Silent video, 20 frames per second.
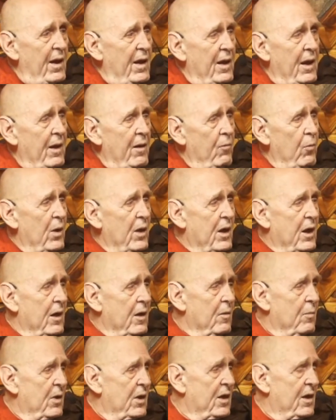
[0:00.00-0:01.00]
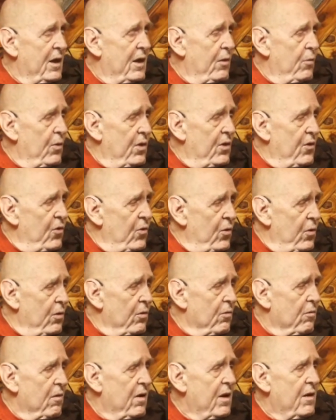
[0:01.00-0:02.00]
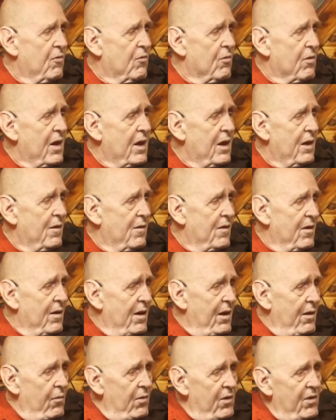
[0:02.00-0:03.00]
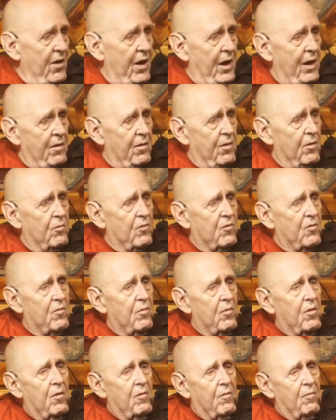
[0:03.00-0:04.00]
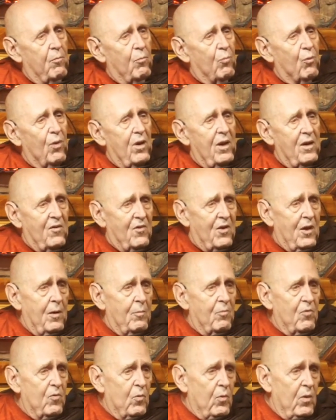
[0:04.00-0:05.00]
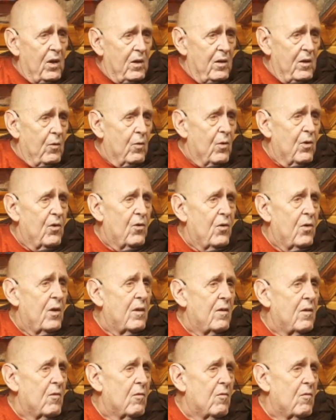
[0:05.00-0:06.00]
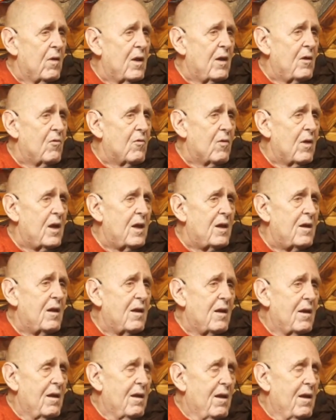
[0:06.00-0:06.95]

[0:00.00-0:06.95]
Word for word: And they would come and they would do a retreat and they would take the precepts while they were doing the retreat